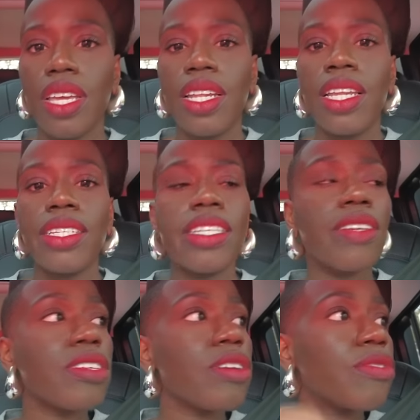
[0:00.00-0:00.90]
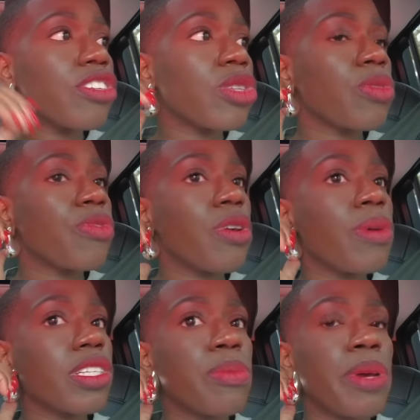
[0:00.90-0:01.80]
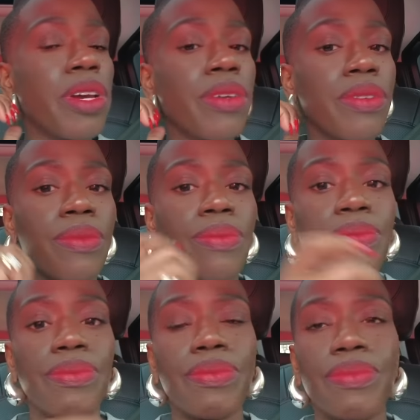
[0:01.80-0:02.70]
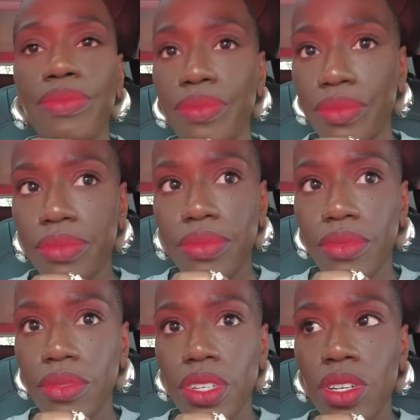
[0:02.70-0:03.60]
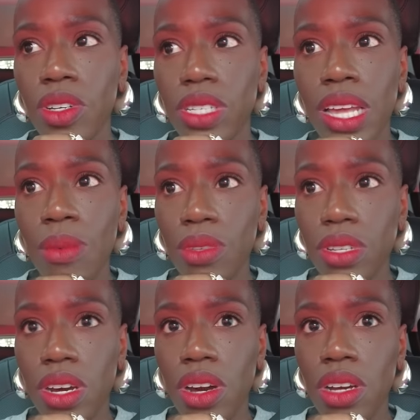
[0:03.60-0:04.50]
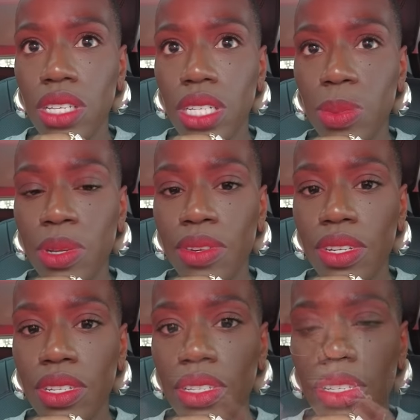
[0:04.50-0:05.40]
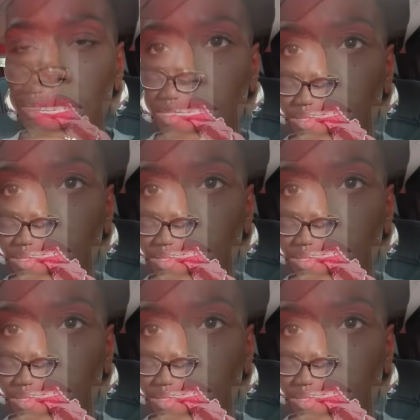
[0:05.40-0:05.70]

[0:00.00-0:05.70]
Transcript: Let's see if Selfridges will throw us a bone, because that was a hard experience.